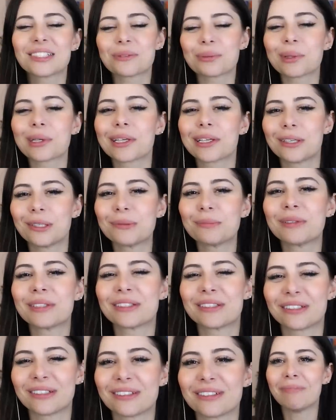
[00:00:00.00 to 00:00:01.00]
This one killed me
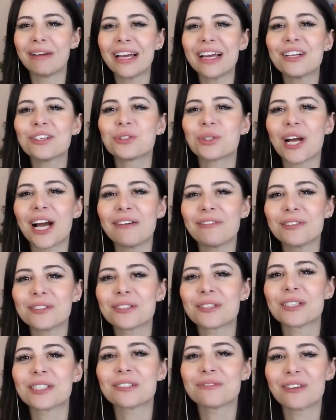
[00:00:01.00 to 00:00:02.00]
too. Man
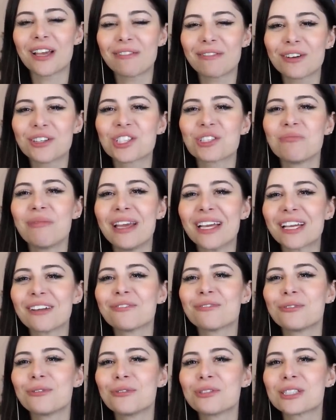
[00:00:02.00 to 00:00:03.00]
travels to his favorite
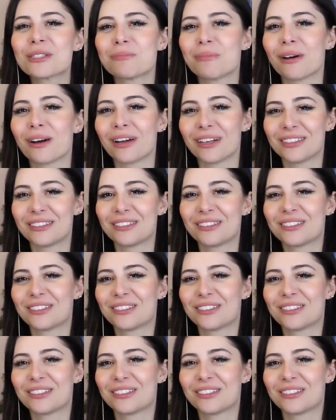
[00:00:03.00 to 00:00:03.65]
Jamaican food spot